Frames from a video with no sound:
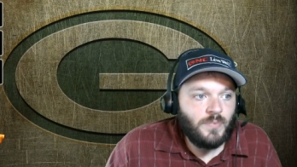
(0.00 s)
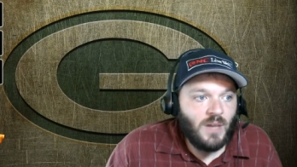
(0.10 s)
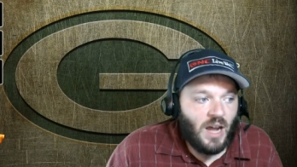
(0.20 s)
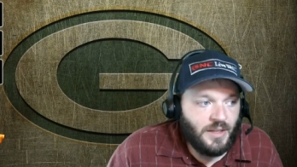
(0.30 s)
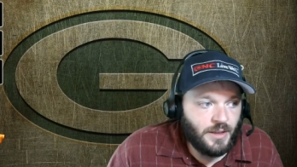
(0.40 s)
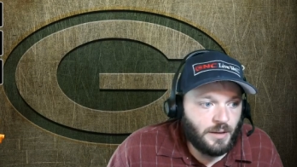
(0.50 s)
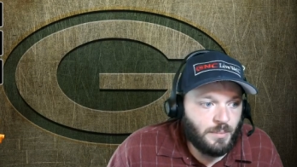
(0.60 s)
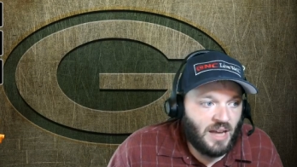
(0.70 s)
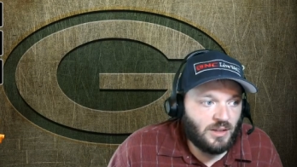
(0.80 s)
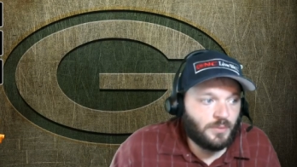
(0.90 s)
I think
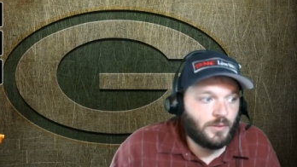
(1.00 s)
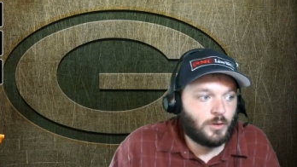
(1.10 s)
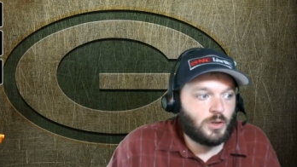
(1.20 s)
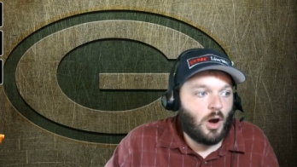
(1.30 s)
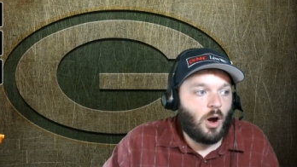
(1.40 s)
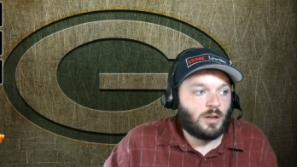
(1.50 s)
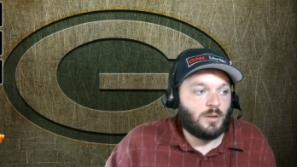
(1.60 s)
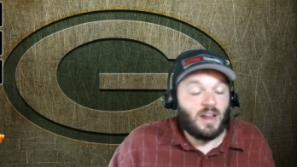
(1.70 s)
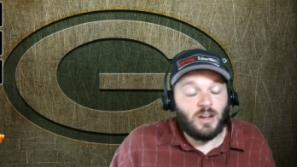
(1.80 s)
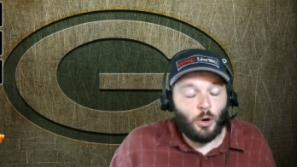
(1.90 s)
Matt LaFleur talked,
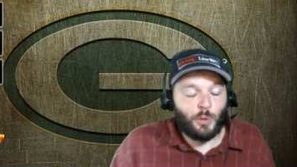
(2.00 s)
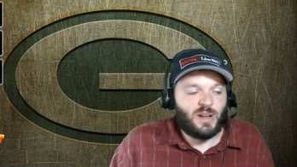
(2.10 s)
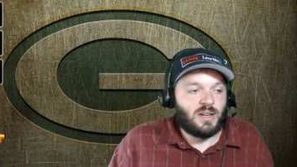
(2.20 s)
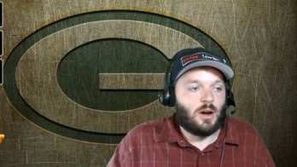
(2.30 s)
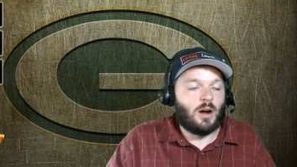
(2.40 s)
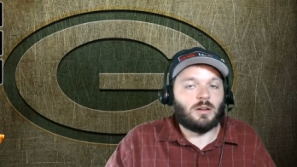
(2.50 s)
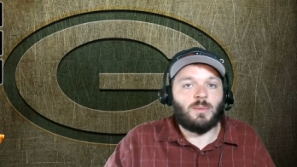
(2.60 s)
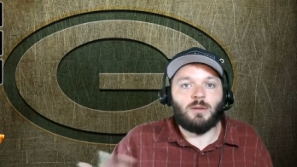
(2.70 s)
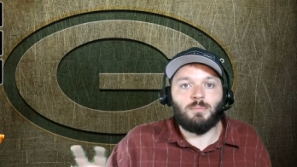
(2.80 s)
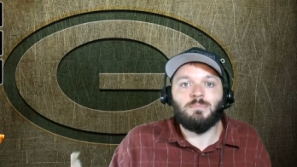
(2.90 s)
I know that he talked
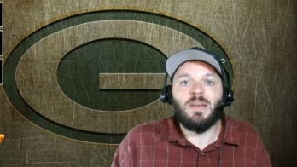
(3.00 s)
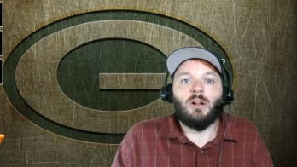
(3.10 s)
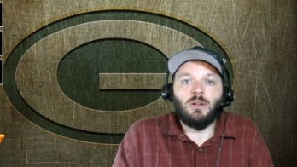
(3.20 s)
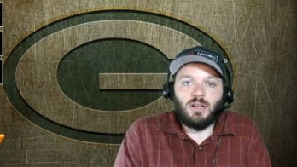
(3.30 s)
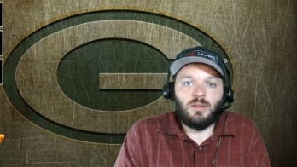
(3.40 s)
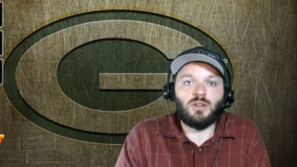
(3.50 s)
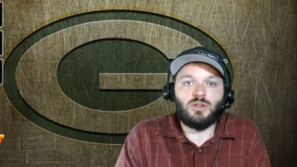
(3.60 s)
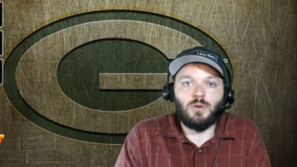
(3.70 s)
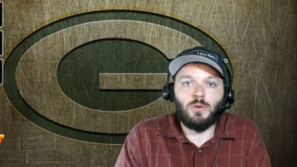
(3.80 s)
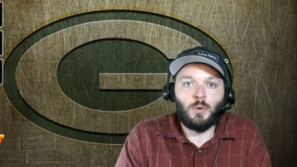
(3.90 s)
about melding the
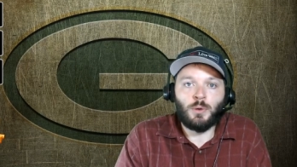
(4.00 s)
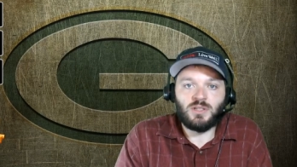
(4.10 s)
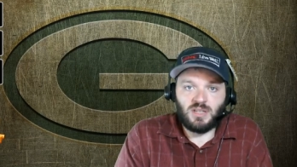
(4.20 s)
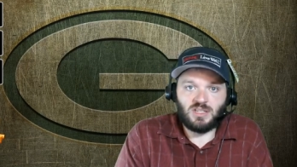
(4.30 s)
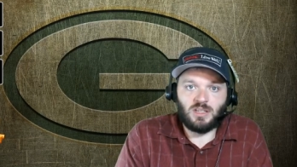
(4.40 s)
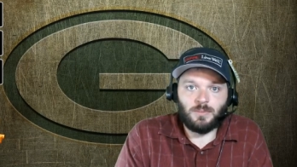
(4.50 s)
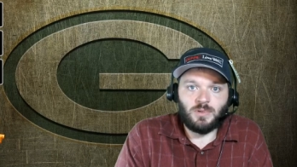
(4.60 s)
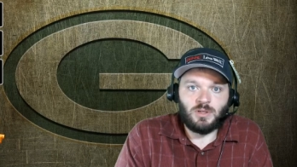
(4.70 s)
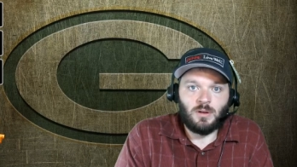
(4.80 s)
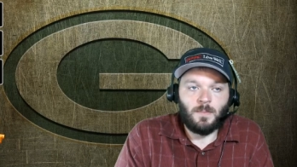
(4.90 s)
two
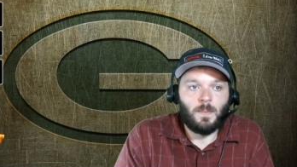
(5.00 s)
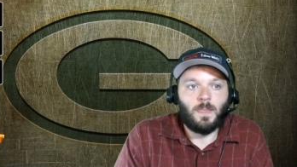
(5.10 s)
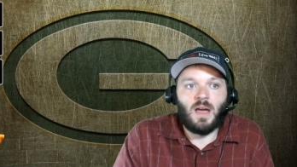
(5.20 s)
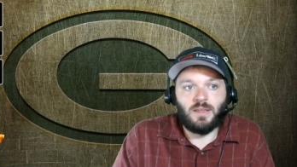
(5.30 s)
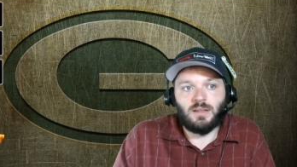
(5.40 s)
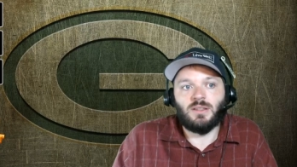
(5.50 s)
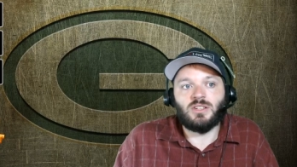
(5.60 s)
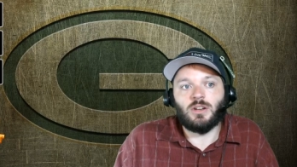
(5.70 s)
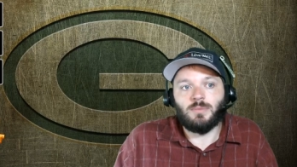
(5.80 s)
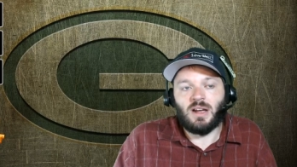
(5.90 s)
systems I think
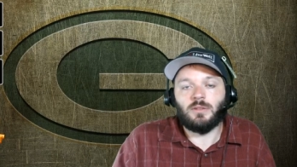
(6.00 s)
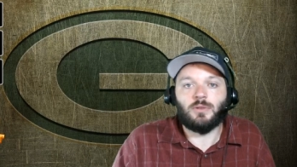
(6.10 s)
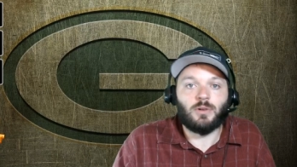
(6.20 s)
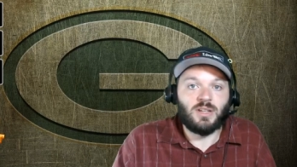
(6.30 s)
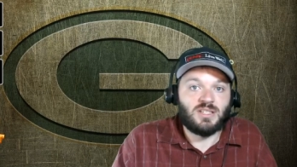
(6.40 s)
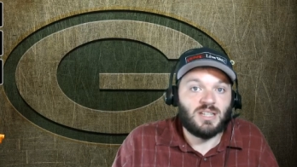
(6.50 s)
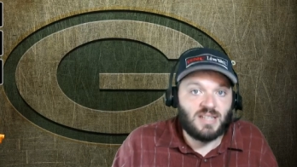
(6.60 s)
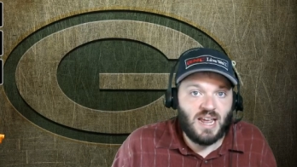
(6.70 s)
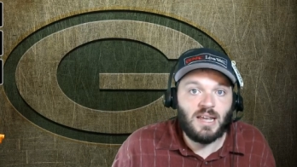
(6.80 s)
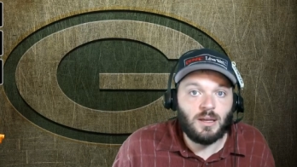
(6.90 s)
this year Matt LaFleur needs to
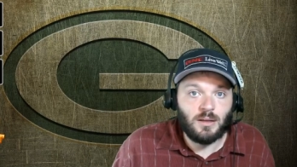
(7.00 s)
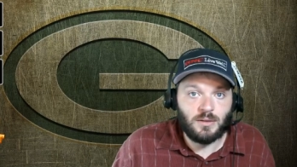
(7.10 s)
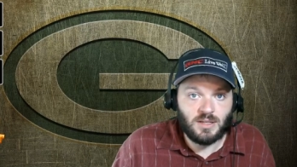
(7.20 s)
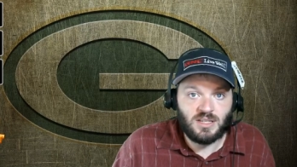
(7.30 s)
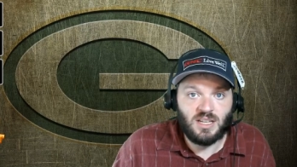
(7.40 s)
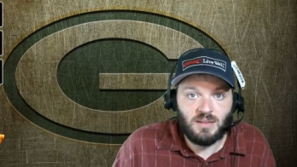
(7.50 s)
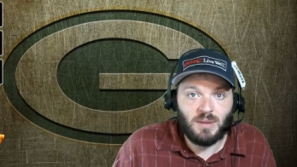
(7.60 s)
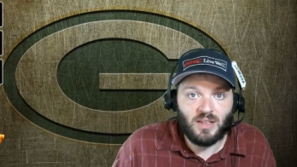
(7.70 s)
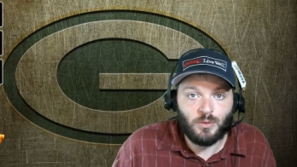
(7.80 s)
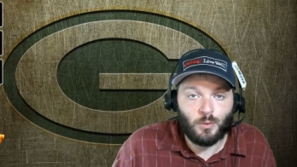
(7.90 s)
take this team
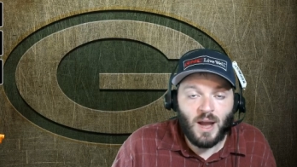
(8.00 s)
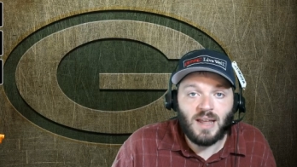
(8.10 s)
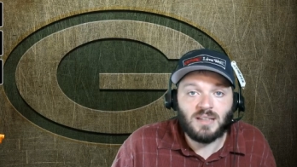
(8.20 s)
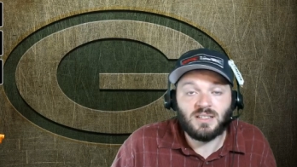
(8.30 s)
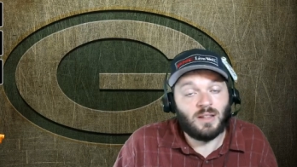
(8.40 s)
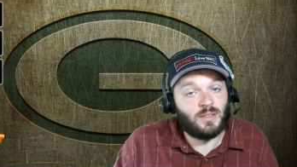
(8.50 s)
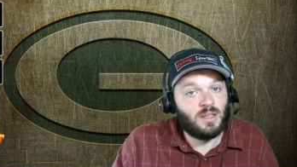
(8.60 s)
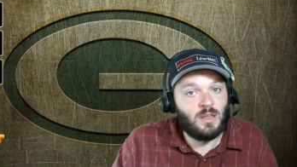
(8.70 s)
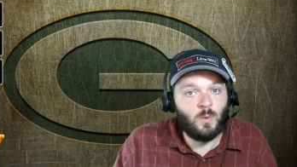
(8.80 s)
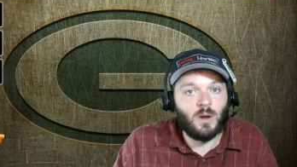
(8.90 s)
by the reins, and I
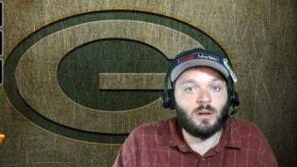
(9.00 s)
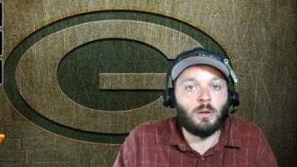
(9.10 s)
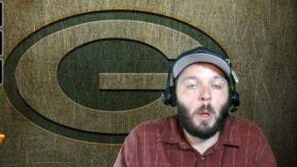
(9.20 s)
think he will,